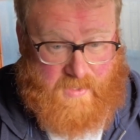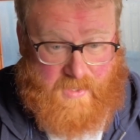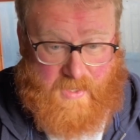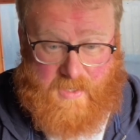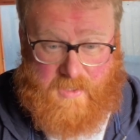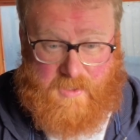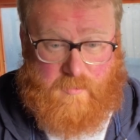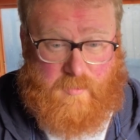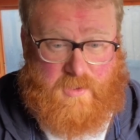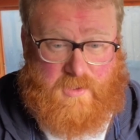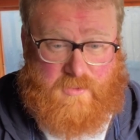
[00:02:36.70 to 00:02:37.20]

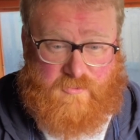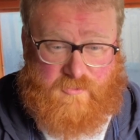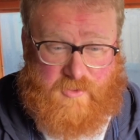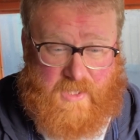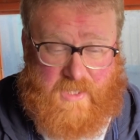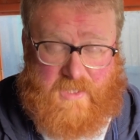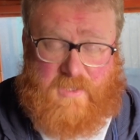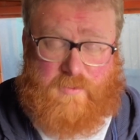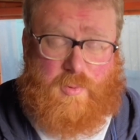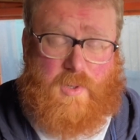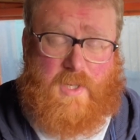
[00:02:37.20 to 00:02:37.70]
and you'd be
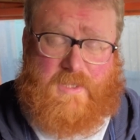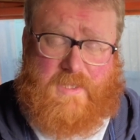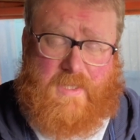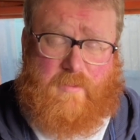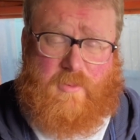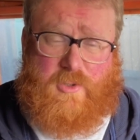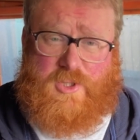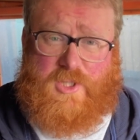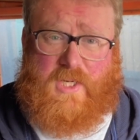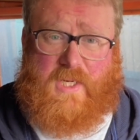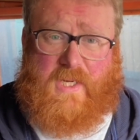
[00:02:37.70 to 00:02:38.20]
really surprised how
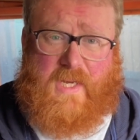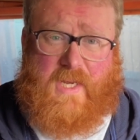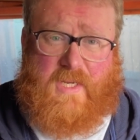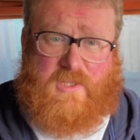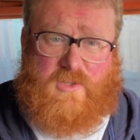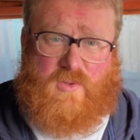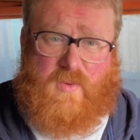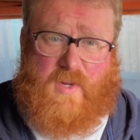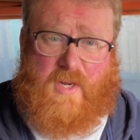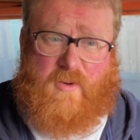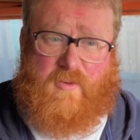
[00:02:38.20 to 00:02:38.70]
much you can
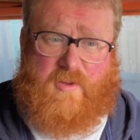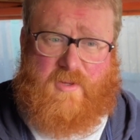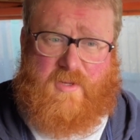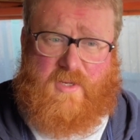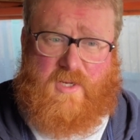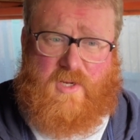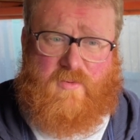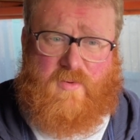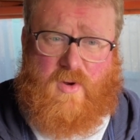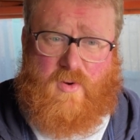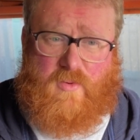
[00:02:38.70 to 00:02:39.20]
get away with
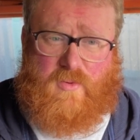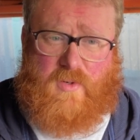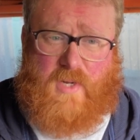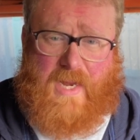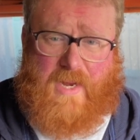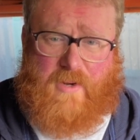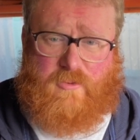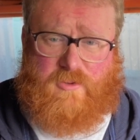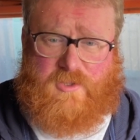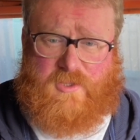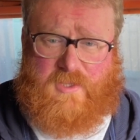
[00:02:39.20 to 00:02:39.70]
at your own
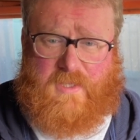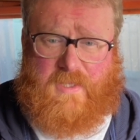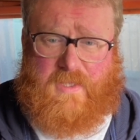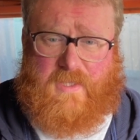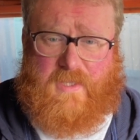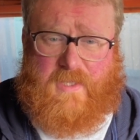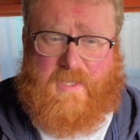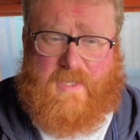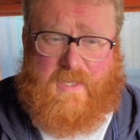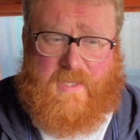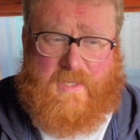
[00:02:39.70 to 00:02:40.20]
house.
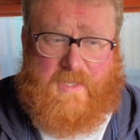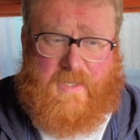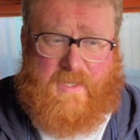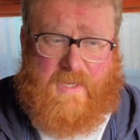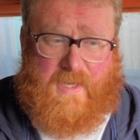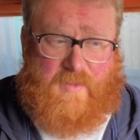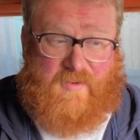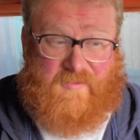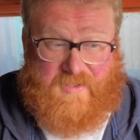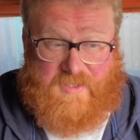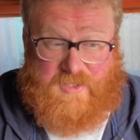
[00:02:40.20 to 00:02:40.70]

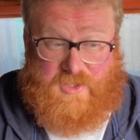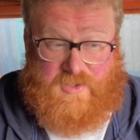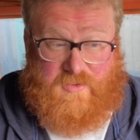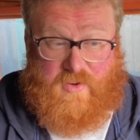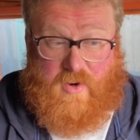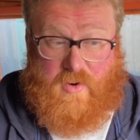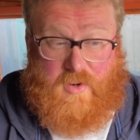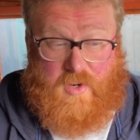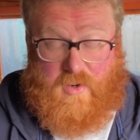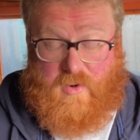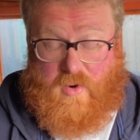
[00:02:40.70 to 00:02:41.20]
The advantage of
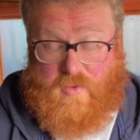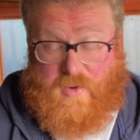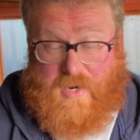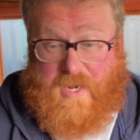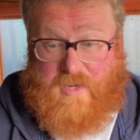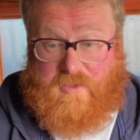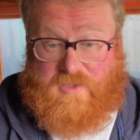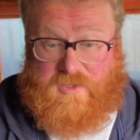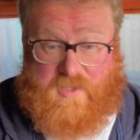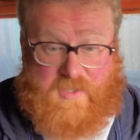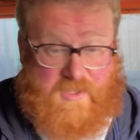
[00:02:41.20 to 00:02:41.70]
growing at your own
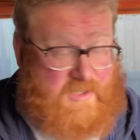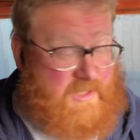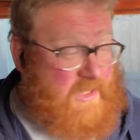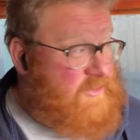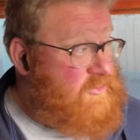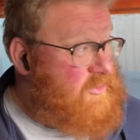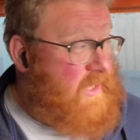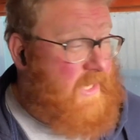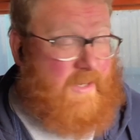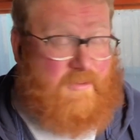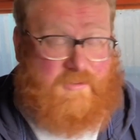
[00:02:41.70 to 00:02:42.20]
house is that it's
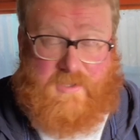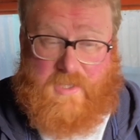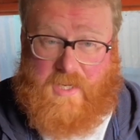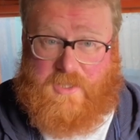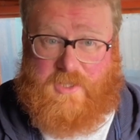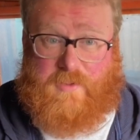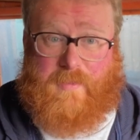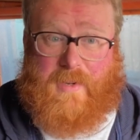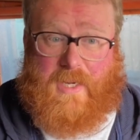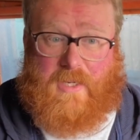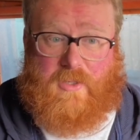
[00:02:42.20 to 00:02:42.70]
literally
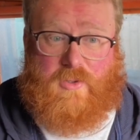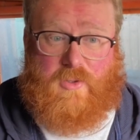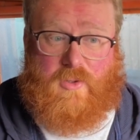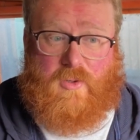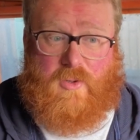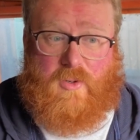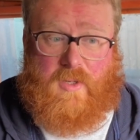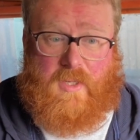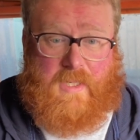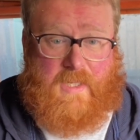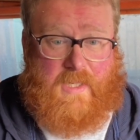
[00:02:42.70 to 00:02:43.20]
outside your back
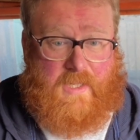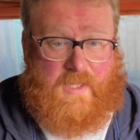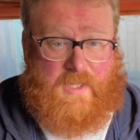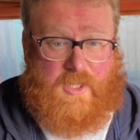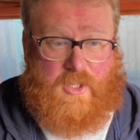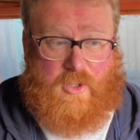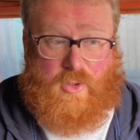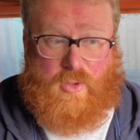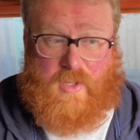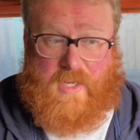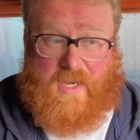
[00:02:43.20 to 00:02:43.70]
door.
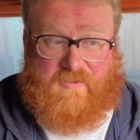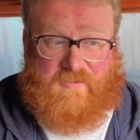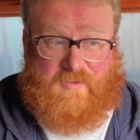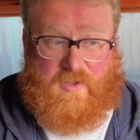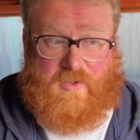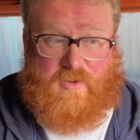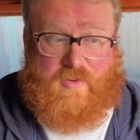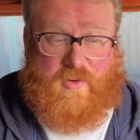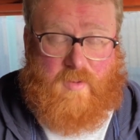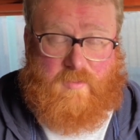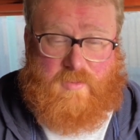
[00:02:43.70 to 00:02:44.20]
You can look after
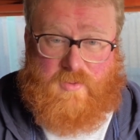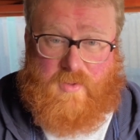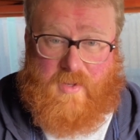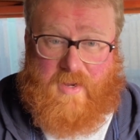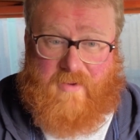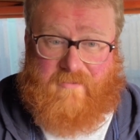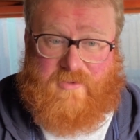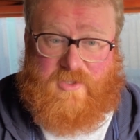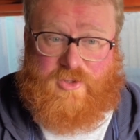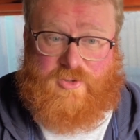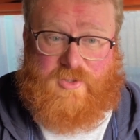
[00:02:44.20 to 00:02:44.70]
the crops without
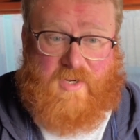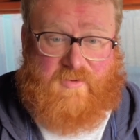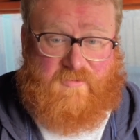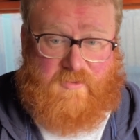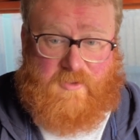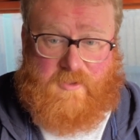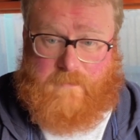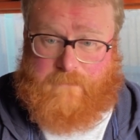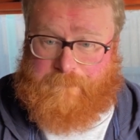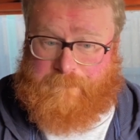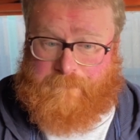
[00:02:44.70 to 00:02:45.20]
having to
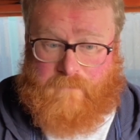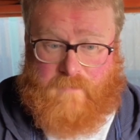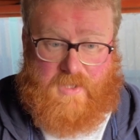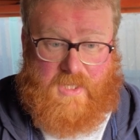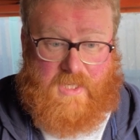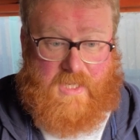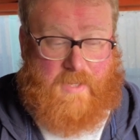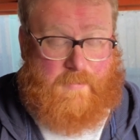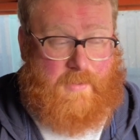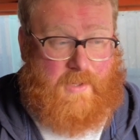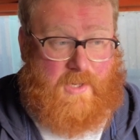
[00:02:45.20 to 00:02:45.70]
travel. You
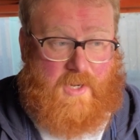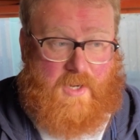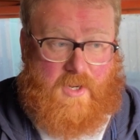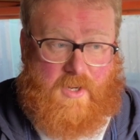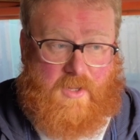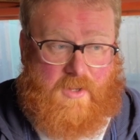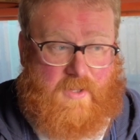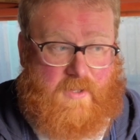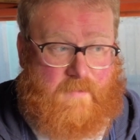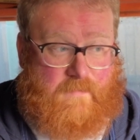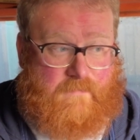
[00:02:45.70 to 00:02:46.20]
can keep an eye
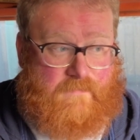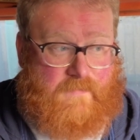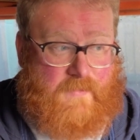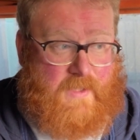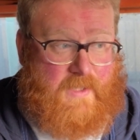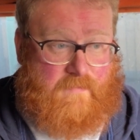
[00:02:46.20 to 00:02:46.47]
on them.